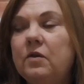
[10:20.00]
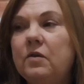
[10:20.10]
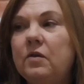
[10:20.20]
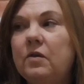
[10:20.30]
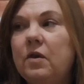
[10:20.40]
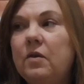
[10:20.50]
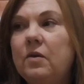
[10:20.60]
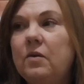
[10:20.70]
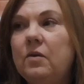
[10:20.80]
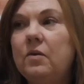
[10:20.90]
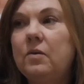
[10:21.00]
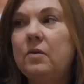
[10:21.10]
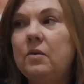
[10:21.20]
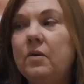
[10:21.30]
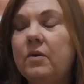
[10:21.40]
just so
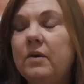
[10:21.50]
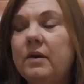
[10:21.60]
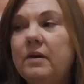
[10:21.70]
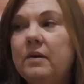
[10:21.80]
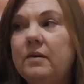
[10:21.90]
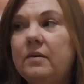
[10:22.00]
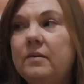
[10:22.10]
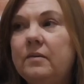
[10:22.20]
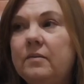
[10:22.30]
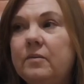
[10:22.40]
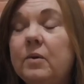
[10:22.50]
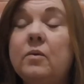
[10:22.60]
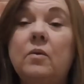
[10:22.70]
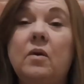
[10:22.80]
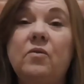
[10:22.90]
I,
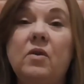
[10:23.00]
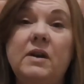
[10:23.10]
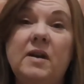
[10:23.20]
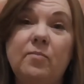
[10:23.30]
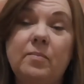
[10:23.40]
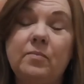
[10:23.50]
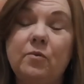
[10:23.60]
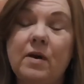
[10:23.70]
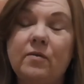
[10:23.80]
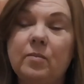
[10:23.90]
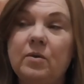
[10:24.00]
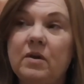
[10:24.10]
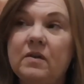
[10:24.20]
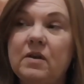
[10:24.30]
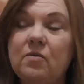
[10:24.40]
well, I've got enough craft
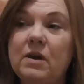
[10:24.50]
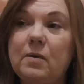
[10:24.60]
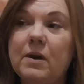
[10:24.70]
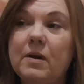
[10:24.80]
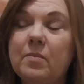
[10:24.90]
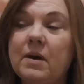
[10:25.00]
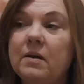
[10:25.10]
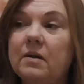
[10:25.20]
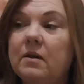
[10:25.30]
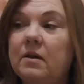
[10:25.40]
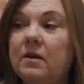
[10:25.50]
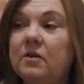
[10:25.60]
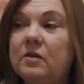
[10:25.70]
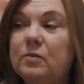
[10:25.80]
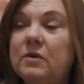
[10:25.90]
supplies here anyway, but
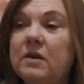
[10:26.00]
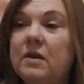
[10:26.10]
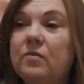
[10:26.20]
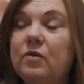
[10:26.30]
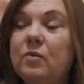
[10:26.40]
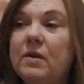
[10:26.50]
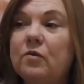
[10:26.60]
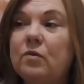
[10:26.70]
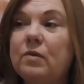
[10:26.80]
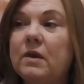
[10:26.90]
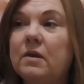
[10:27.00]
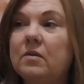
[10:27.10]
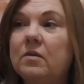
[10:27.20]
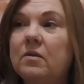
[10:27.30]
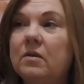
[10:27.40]
just want to get a few extra
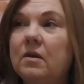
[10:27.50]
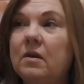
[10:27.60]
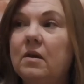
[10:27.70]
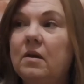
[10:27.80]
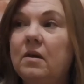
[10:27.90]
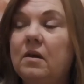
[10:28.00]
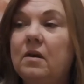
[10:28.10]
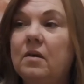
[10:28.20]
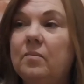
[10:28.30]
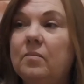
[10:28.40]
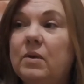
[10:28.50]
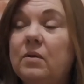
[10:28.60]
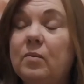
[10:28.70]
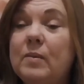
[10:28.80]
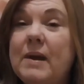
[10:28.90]
things um,
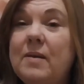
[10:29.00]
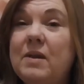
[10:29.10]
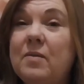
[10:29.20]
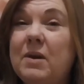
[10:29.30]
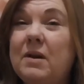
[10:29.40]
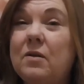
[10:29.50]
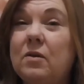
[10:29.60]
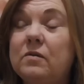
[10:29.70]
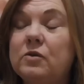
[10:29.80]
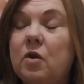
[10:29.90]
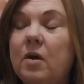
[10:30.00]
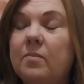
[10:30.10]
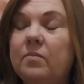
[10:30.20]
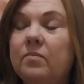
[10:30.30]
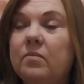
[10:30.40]
because we may be spending a lot of
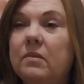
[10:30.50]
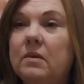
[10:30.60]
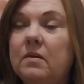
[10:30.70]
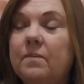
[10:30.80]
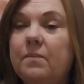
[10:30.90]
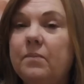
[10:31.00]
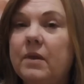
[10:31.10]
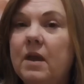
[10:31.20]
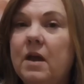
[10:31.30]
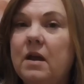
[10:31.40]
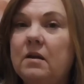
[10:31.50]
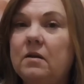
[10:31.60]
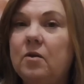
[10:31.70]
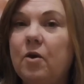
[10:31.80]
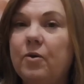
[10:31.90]
time at
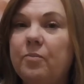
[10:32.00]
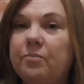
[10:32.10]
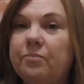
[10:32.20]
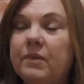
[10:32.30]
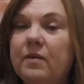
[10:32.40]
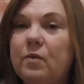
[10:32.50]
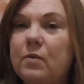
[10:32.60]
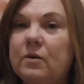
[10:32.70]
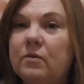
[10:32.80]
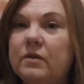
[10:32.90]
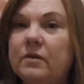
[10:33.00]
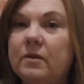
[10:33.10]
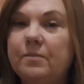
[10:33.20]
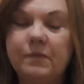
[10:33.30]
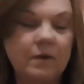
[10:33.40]
home, every one of us,
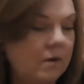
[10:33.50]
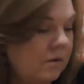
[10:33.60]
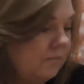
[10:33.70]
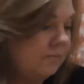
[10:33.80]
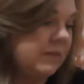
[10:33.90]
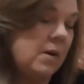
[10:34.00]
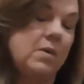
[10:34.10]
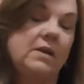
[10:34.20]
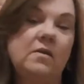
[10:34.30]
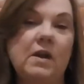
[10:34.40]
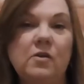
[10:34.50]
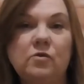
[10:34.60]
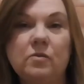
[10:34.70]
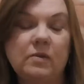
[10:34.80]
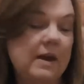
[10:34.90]
so at one
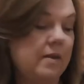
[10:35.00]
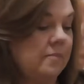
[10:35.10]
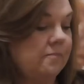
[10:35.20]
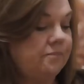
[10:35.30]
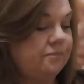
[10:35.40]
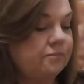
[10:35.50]
stage or the other.